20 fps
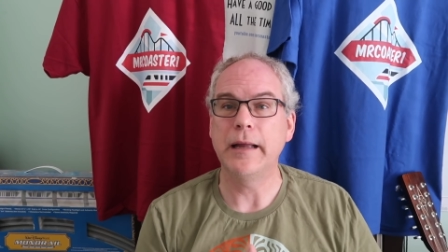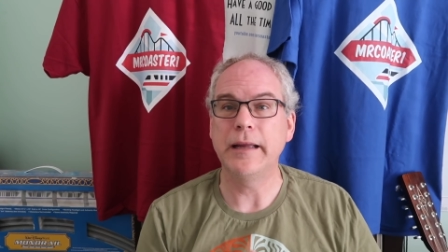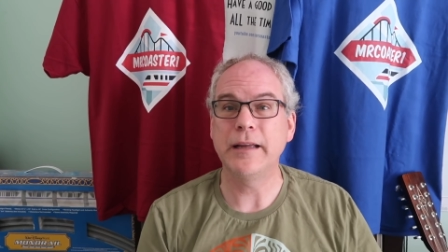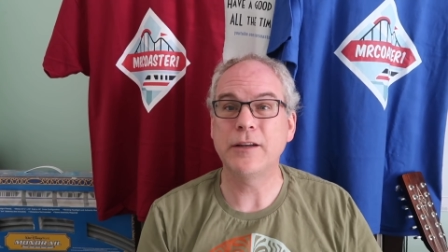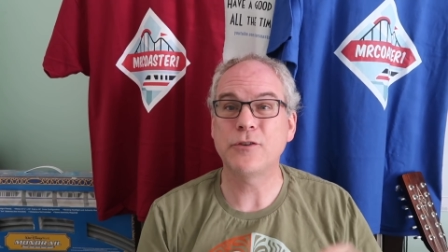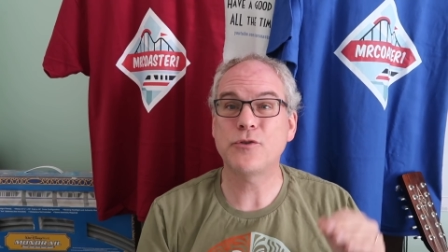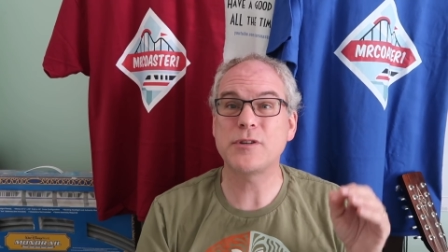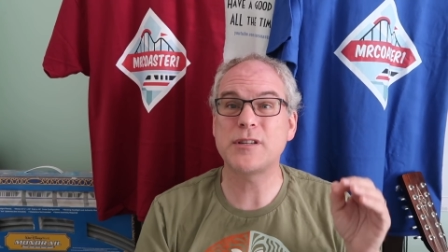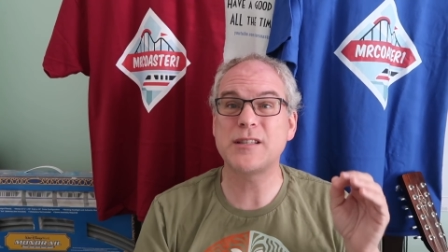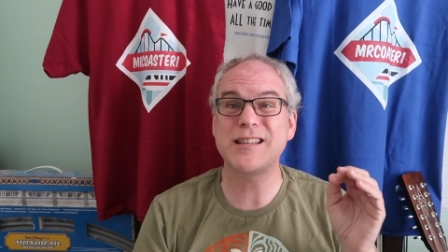
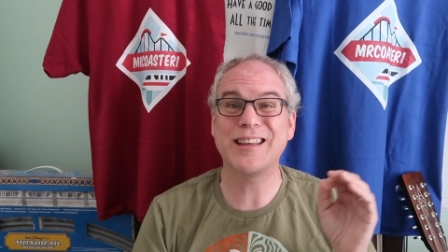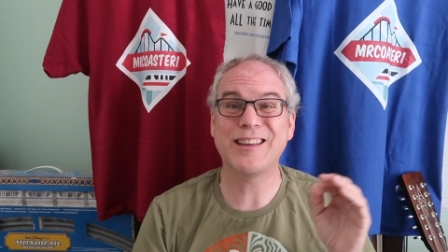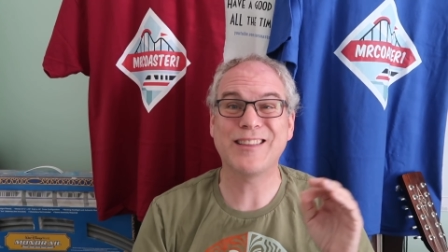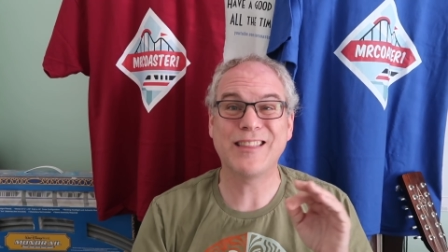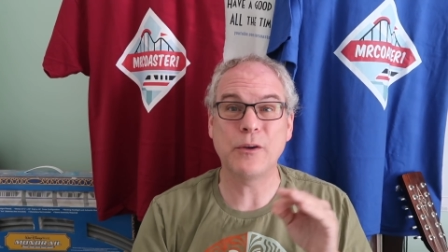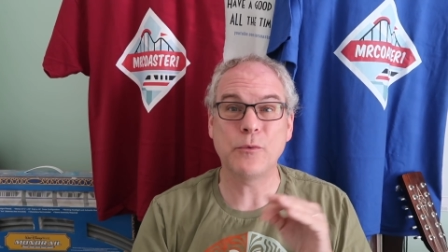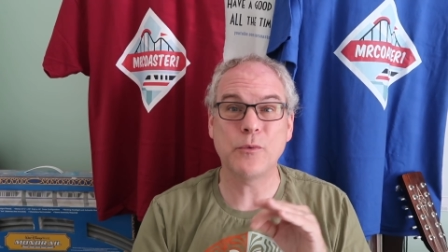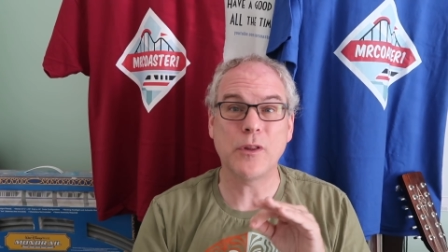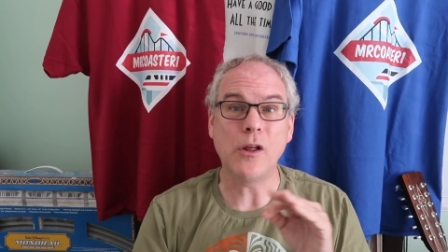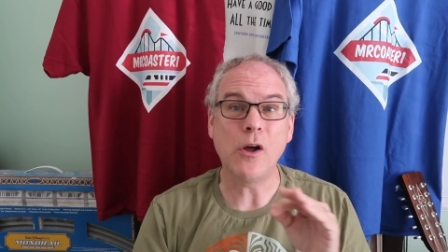Interesting
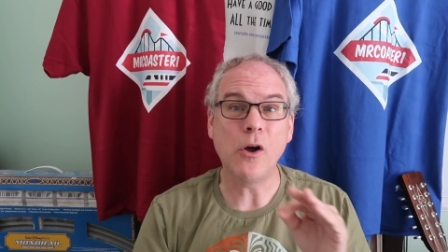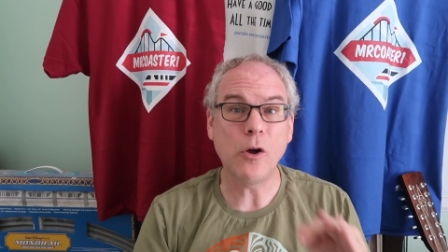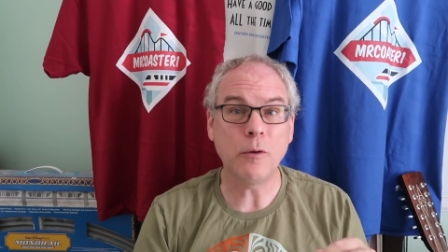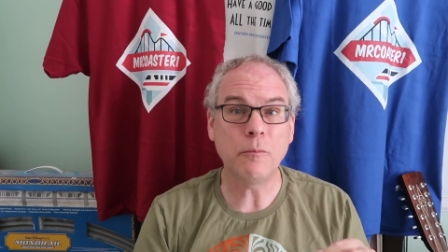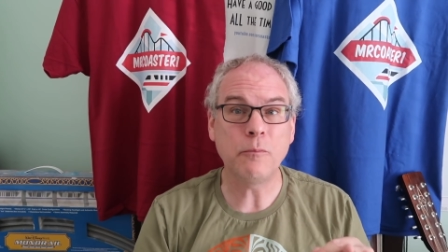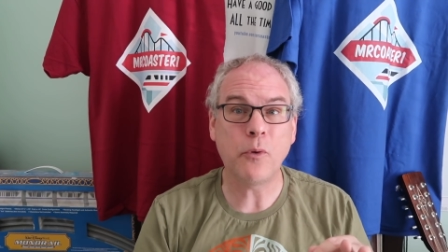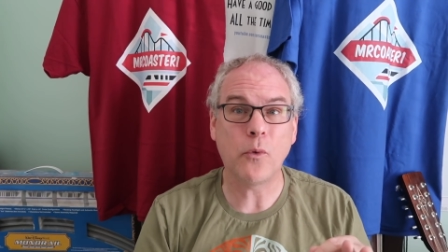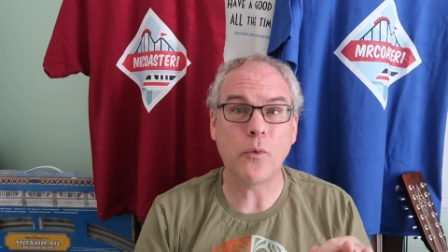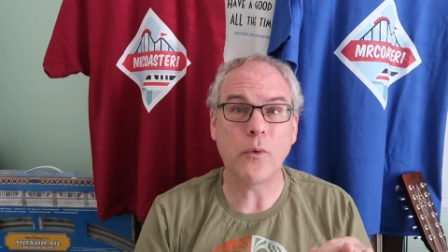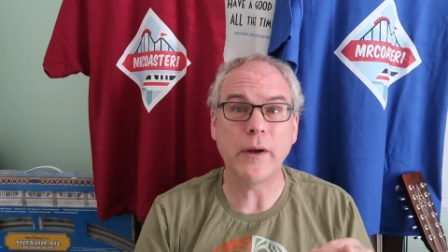thing with the
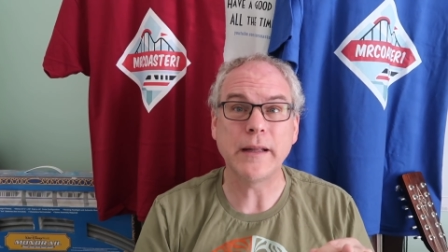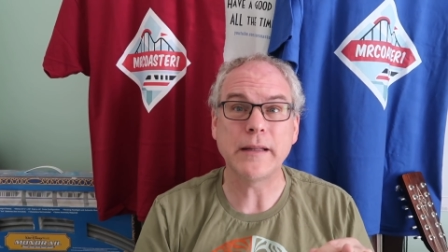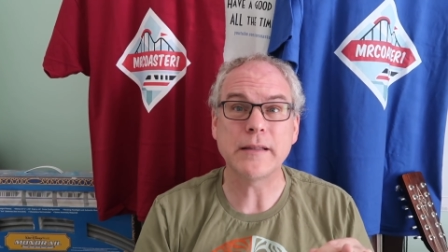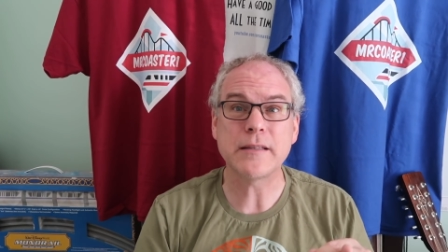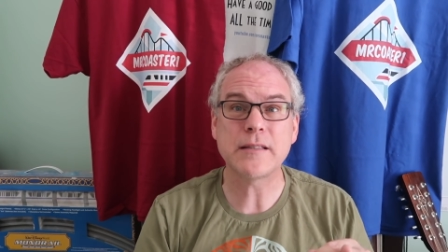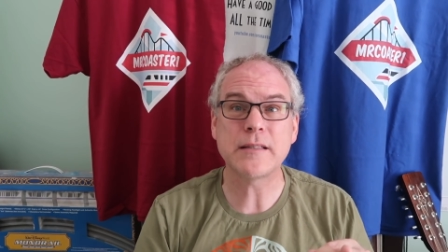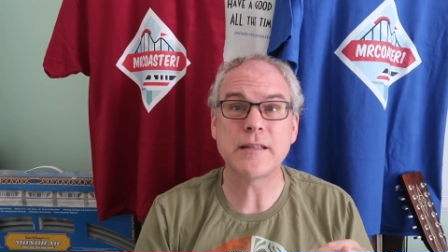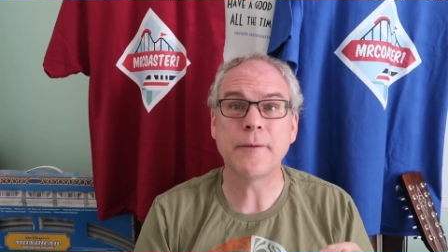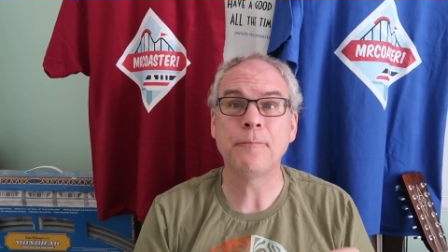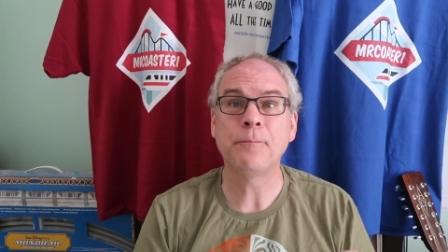
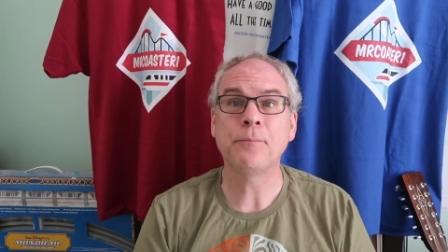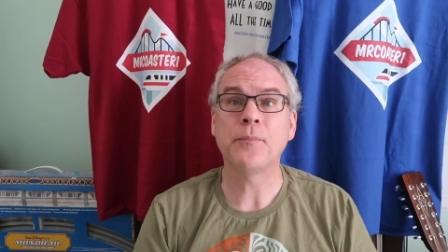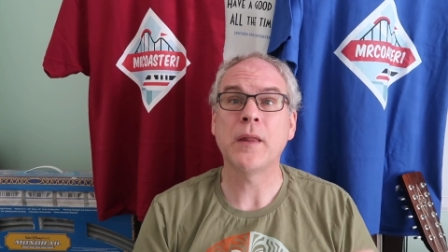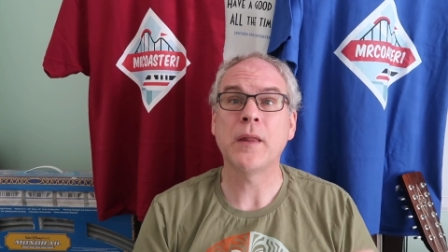Holdpoints,